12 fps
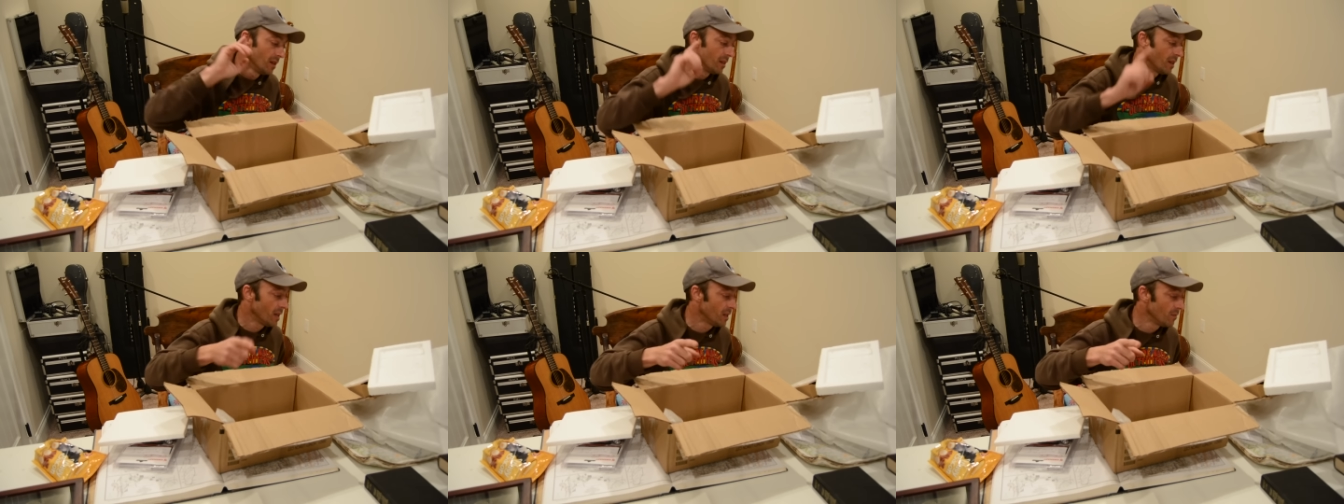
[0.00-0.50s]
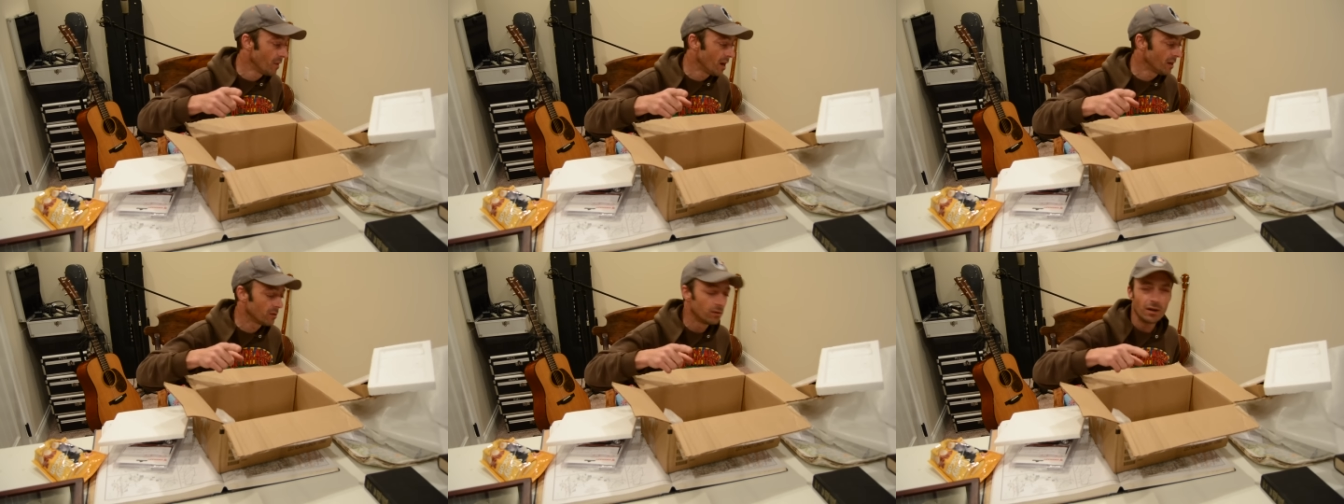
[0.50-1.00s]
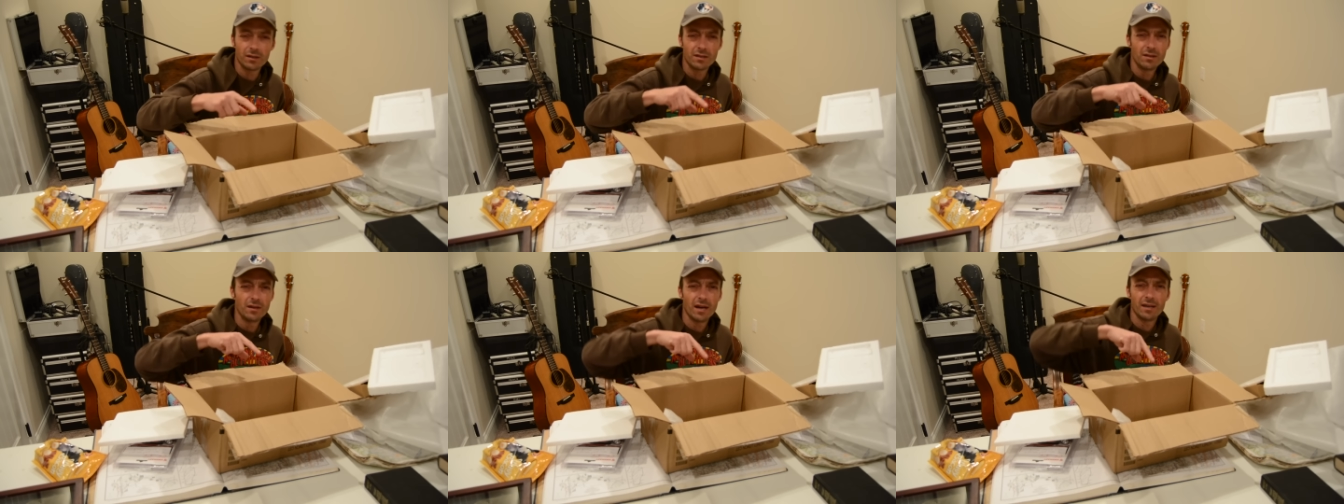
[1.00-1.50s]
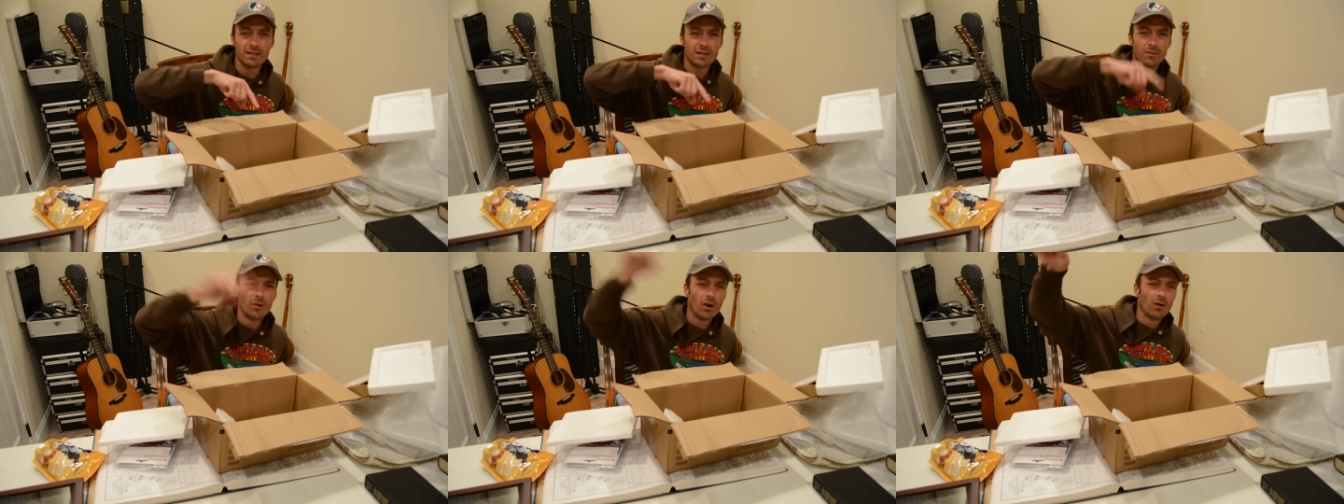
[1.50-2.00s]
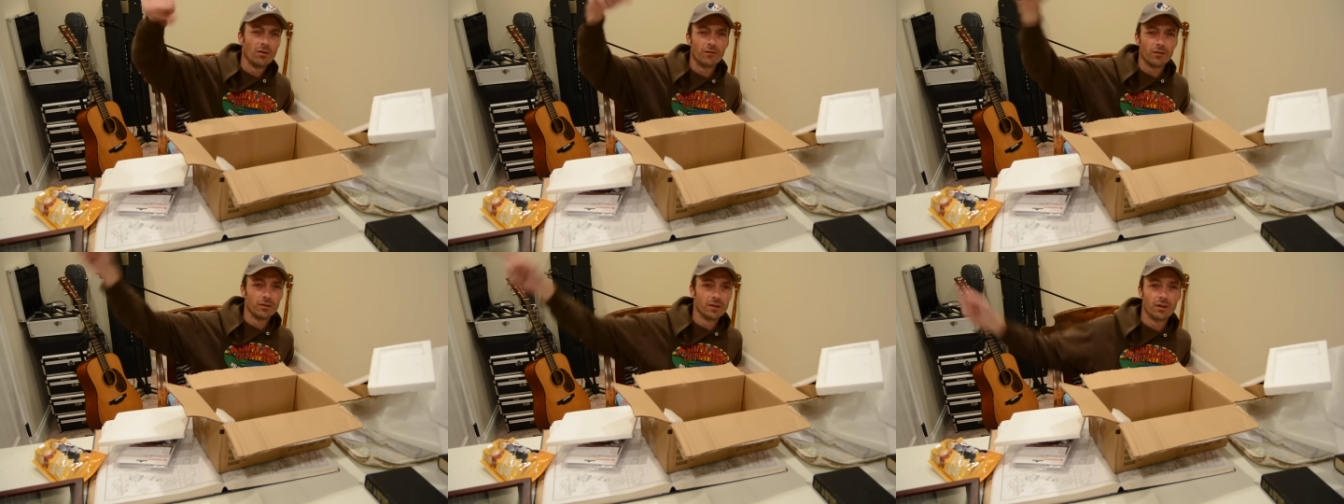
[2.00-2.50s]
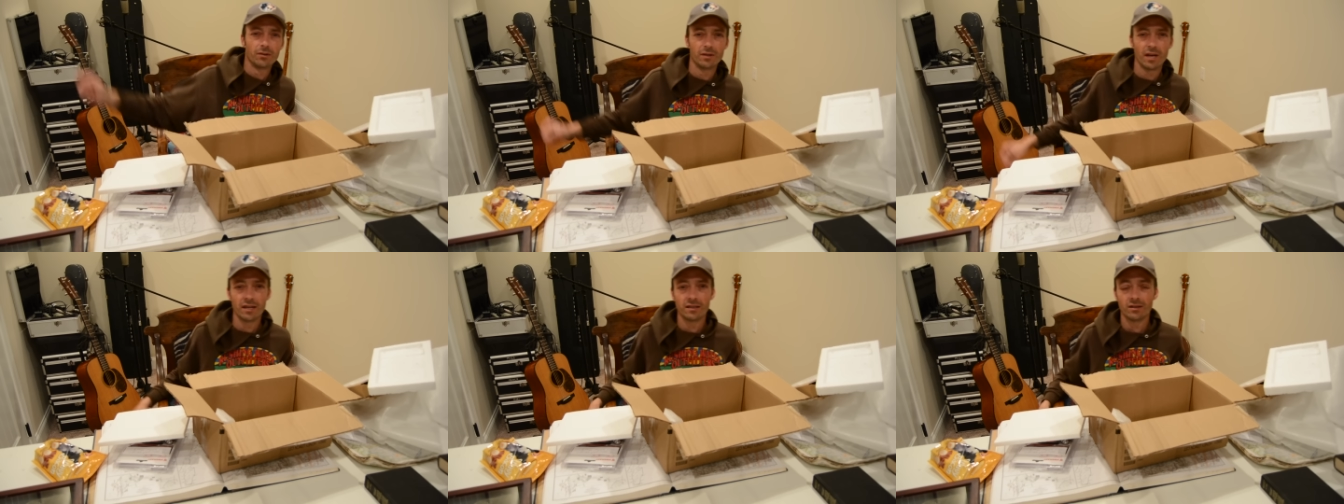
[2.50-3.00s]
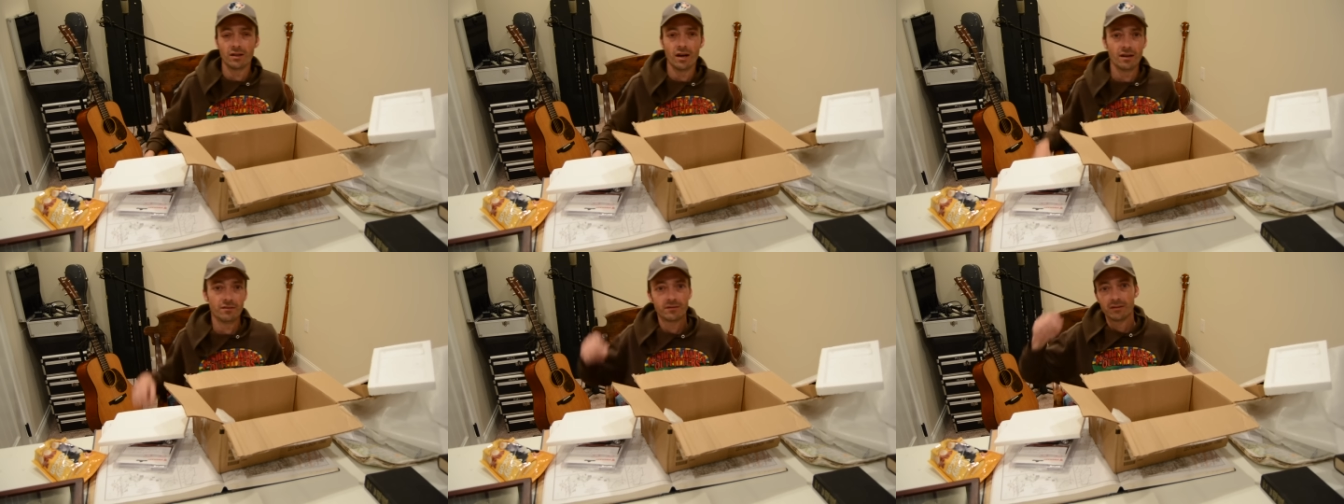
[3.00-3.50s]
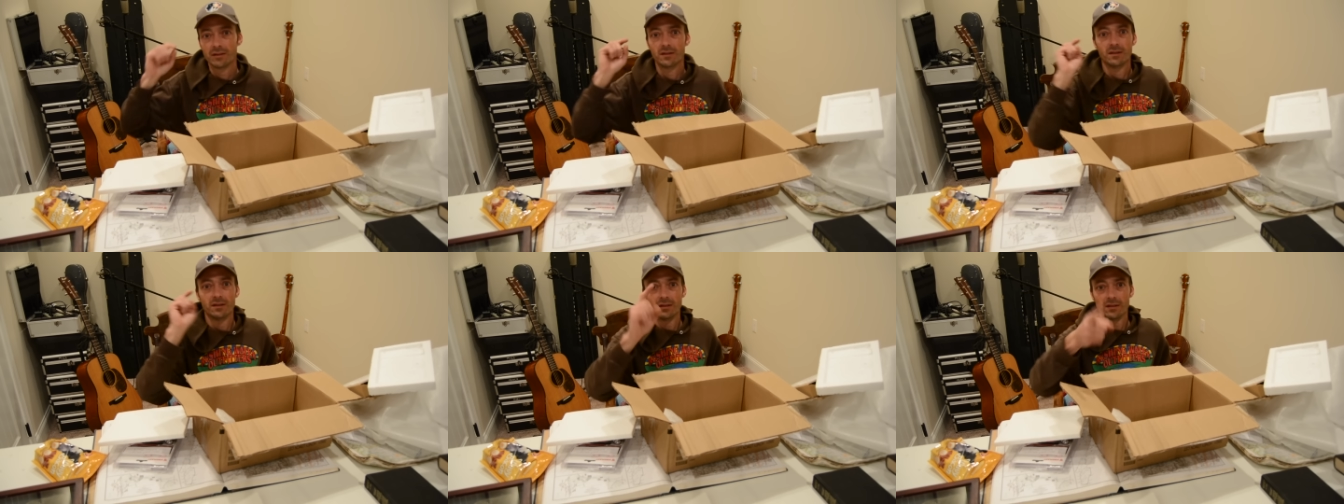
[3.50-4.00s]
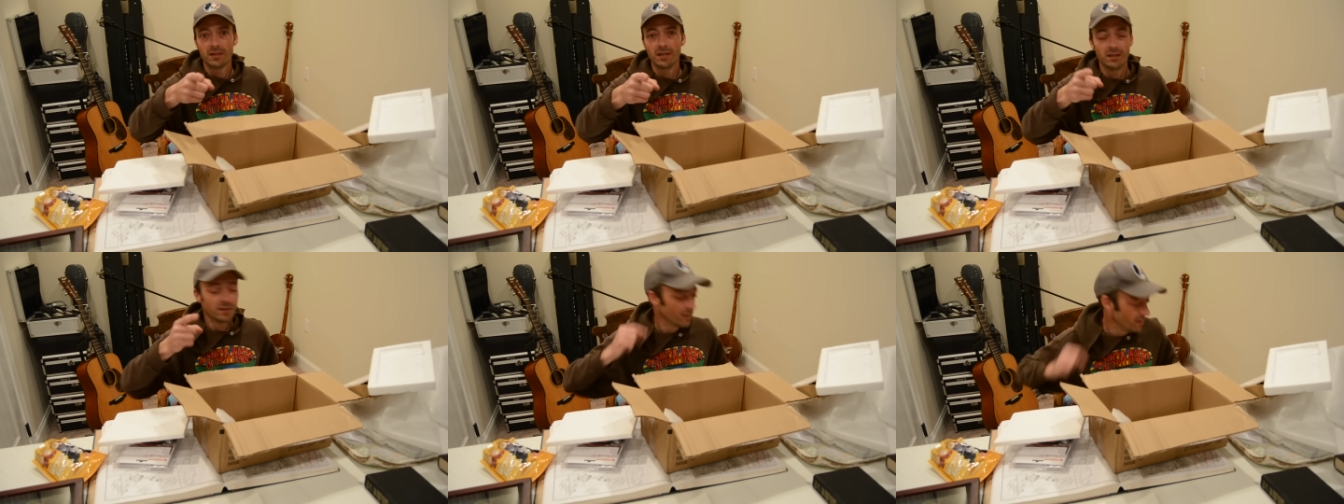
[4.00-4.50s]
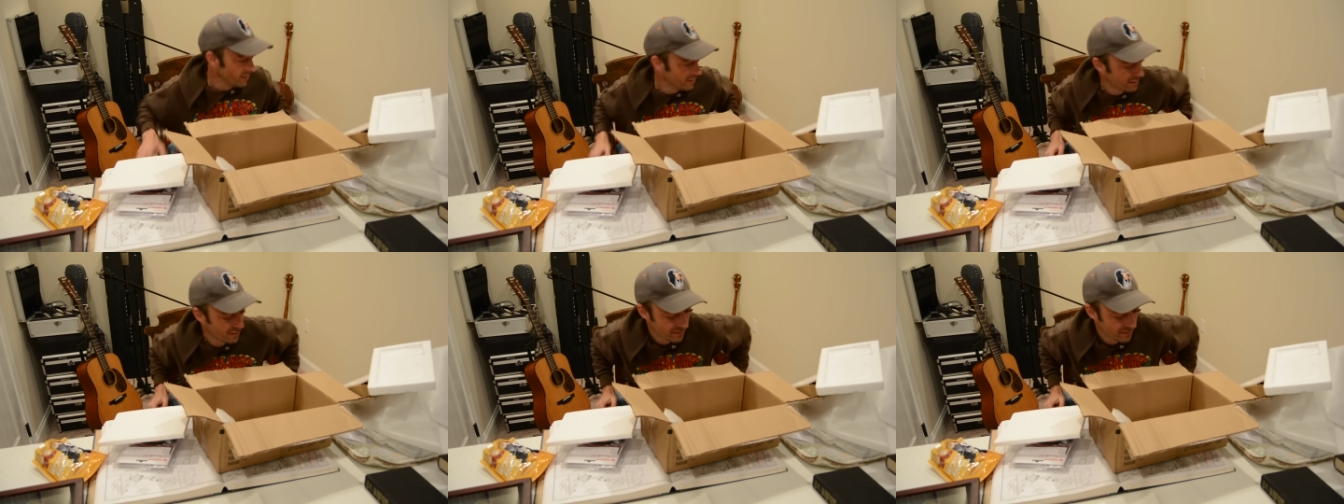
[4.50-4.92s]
Thank you, Michael. I'll see you guys tomorrow for another day in the life. See you.